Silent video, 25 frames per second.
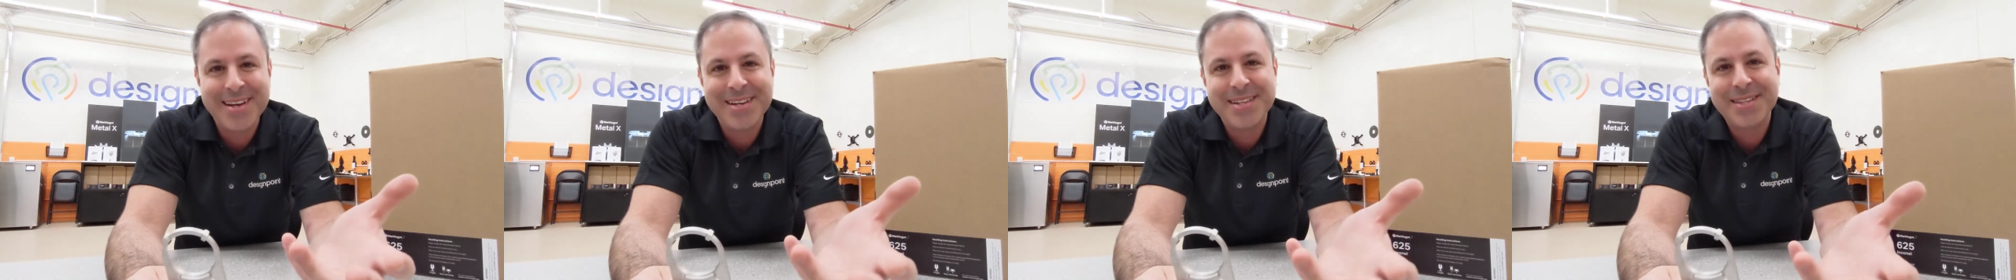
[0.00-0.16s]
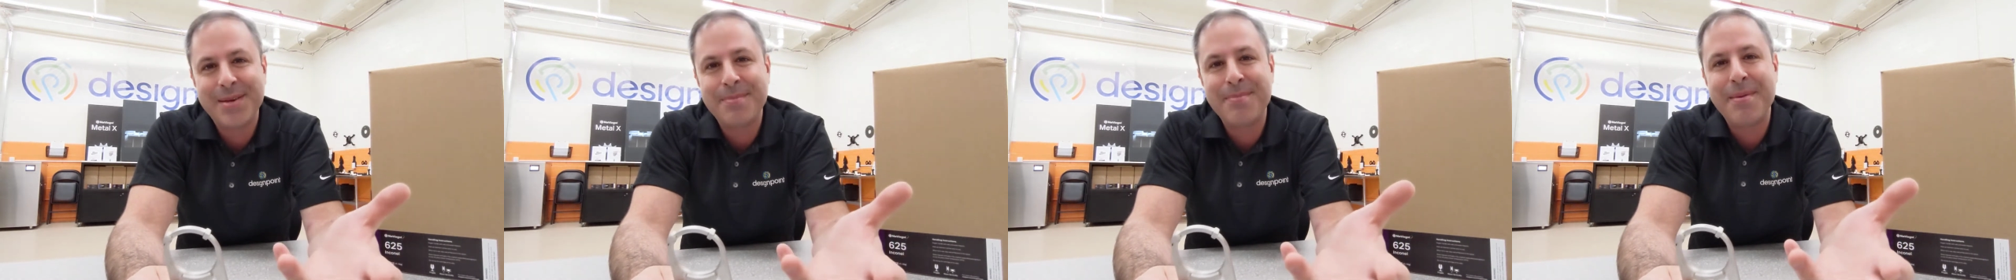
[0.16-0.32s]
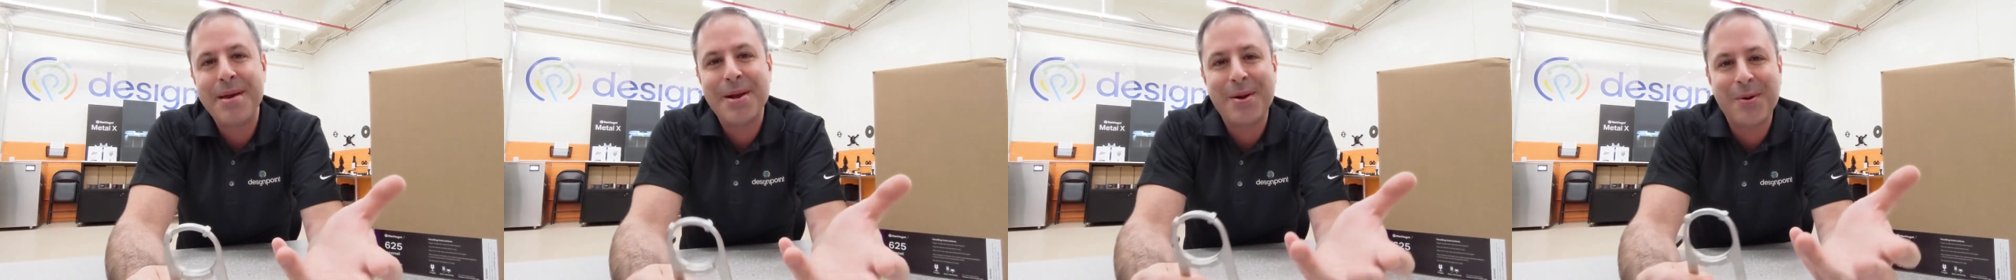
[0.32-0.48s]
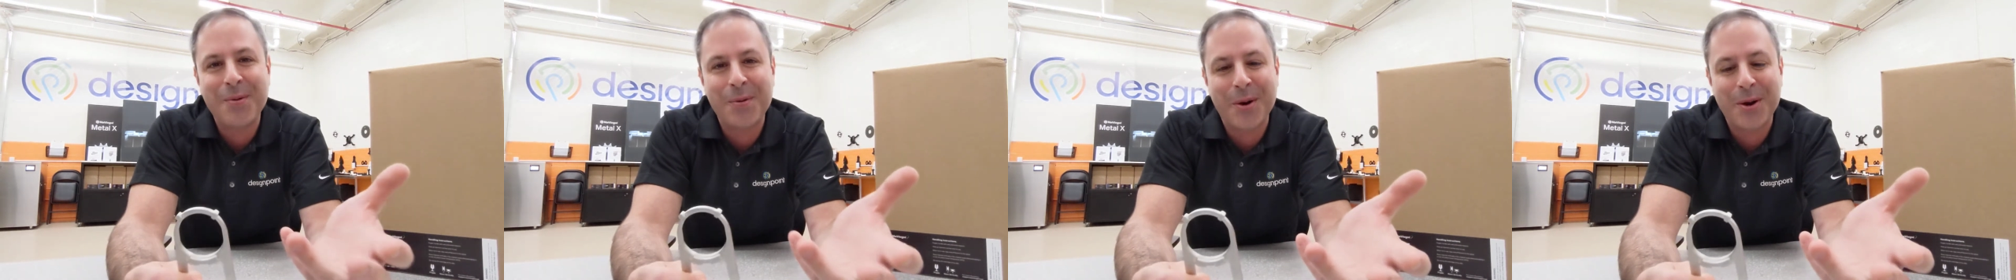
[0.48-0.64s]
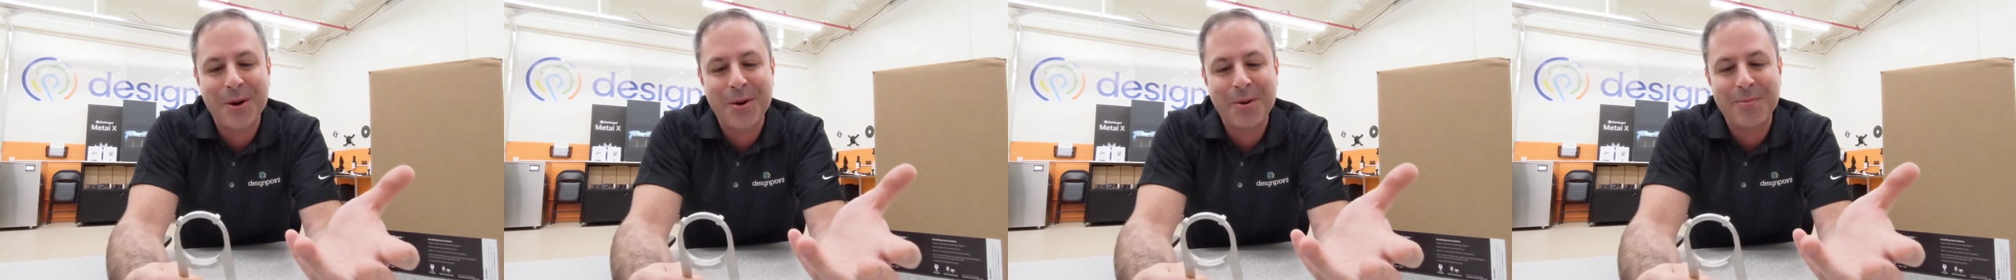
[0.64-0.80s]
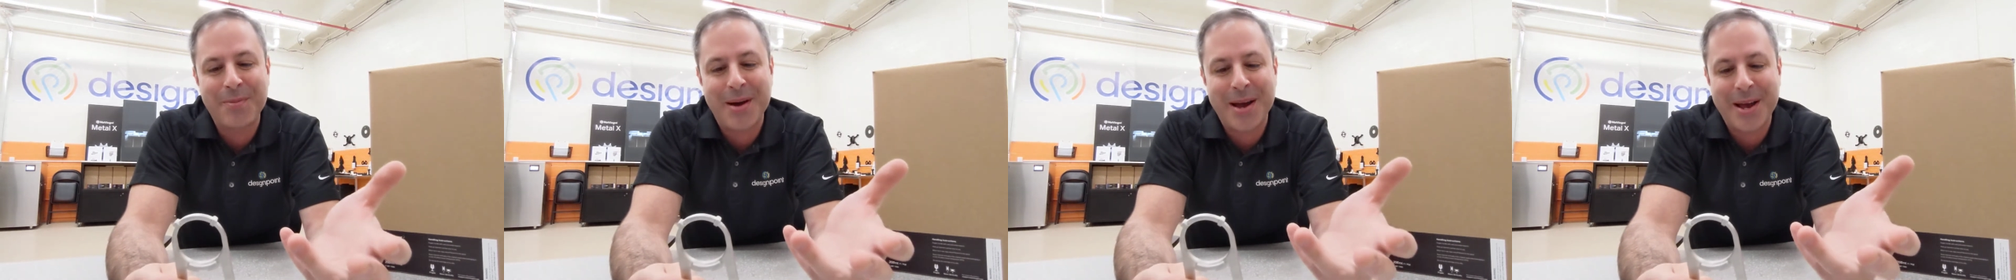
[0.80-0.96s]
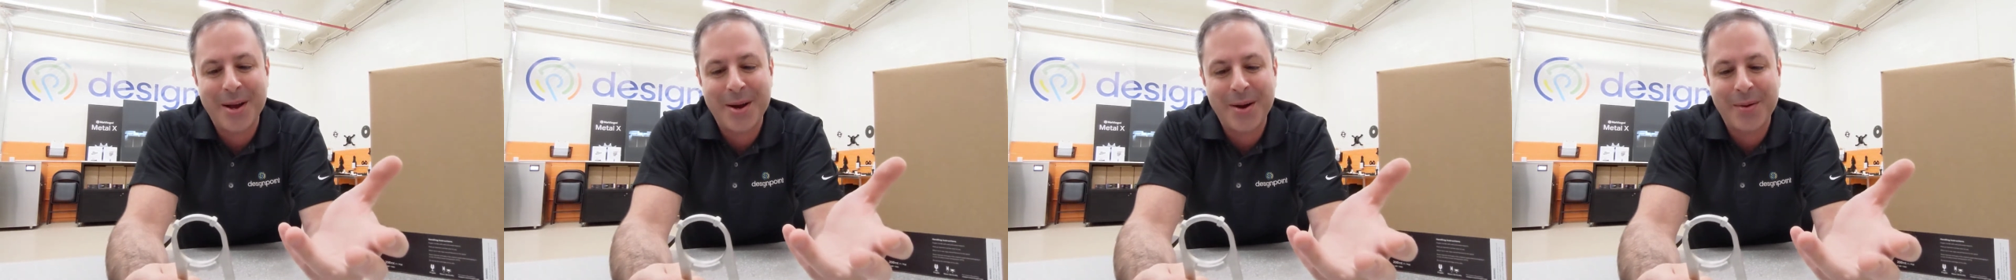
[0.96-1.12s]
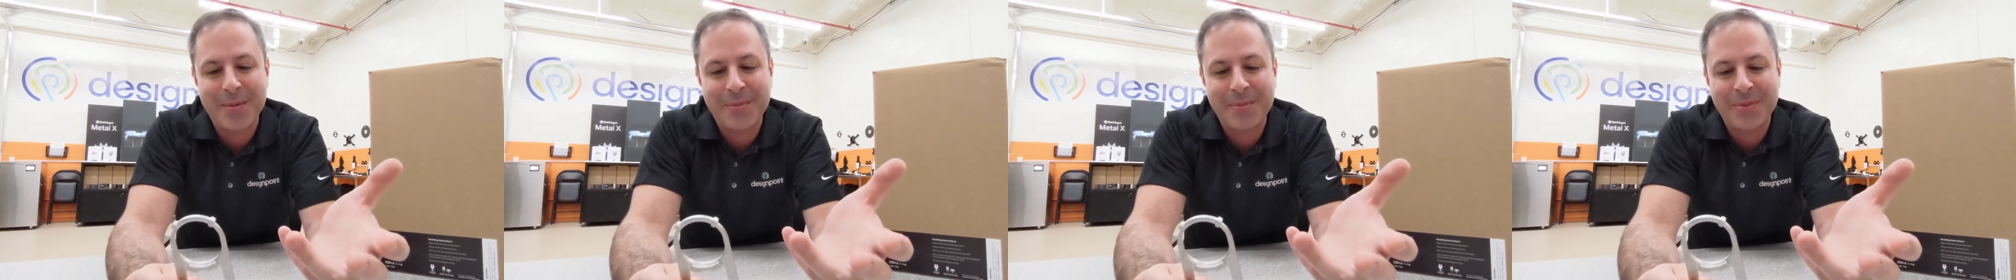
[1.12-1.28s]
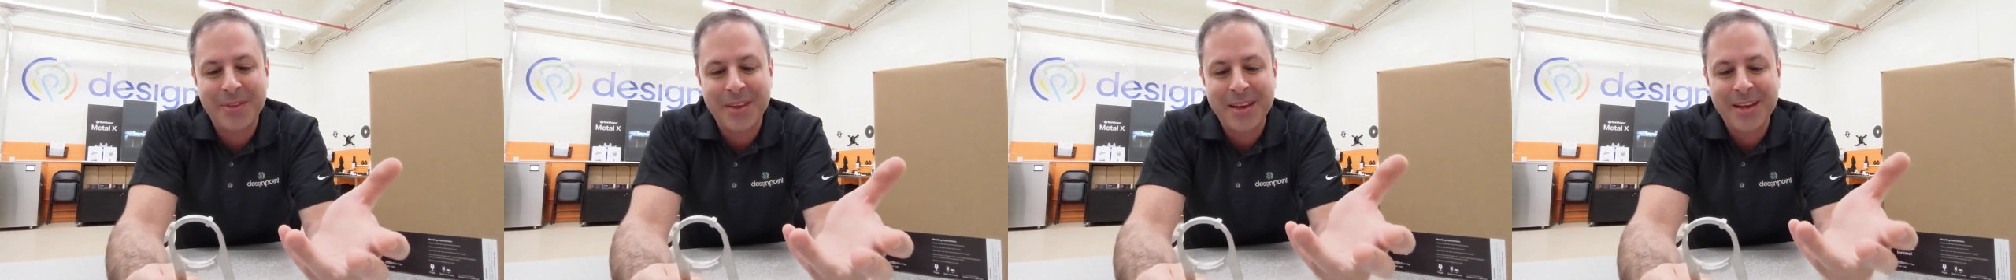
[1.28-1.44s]
to make one of my
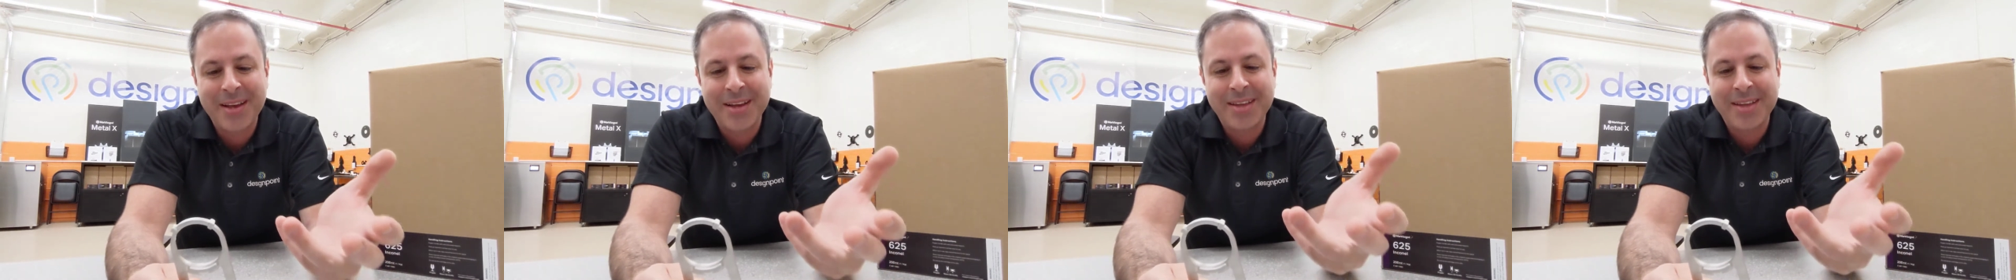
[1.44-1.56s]
own.